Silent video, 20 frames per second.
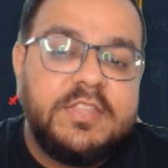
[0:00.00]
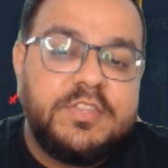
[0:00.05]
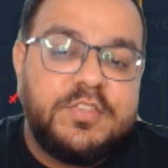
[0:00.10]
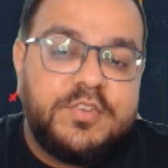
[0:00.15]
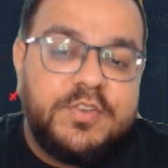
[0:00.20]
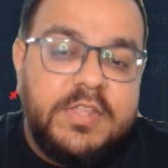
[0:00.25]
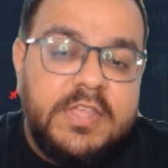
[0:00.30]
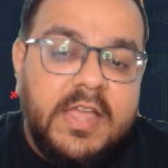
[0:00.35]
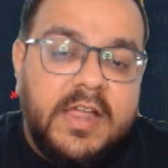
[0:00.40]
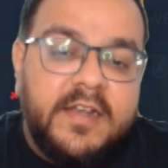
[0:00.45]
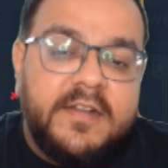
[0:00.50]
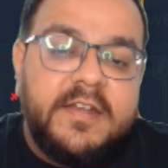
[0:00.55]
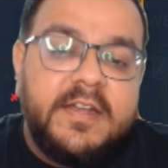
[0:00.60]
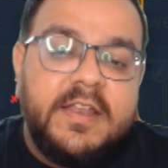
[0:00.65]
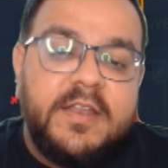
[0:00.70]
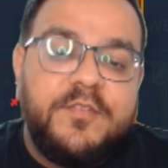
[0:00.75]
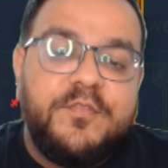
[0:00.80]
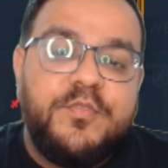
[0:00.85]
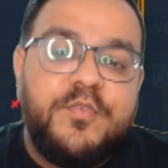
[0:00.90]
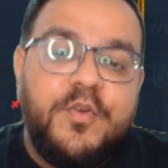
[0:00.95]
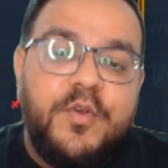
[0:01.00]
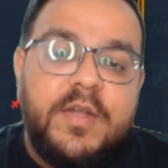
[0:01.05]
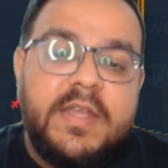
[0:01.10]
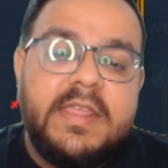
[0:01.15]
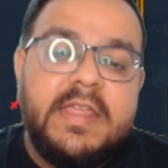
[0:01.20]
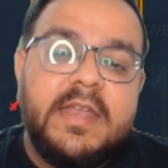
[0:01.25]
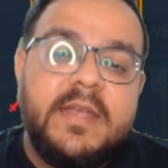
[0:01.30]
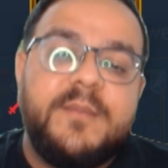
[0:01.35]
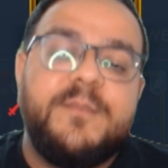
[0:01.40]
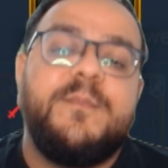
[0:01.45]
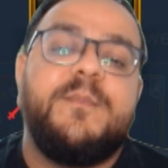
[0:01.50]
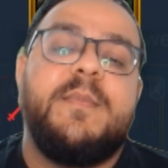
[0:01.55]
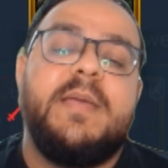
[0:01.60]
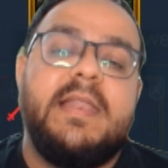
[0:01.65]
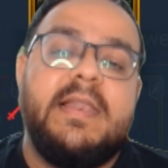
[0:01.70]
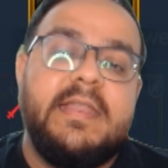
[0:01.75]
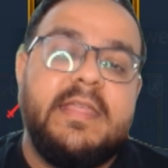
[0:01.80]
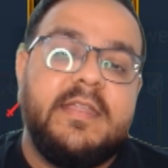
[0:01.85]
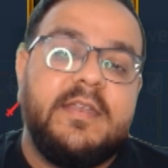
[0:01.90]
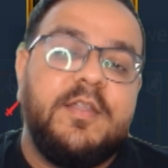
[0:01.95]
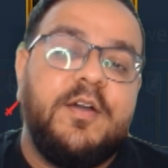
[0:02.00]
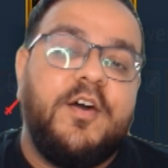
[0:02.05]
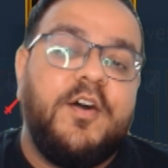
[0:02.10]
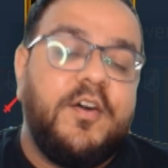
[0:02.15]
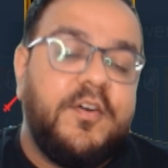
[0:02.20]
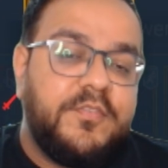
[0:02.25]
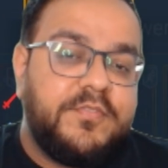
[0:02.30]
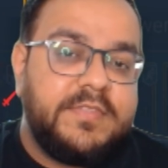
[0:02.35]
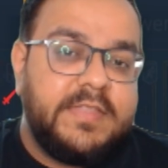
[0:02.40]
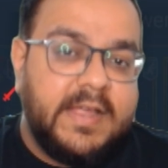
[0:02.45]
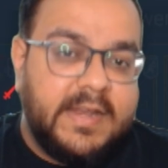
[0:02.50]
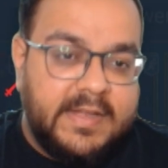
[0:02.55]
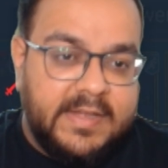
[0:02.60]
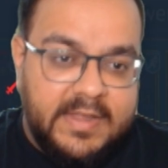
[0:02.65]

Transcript: 348 million of that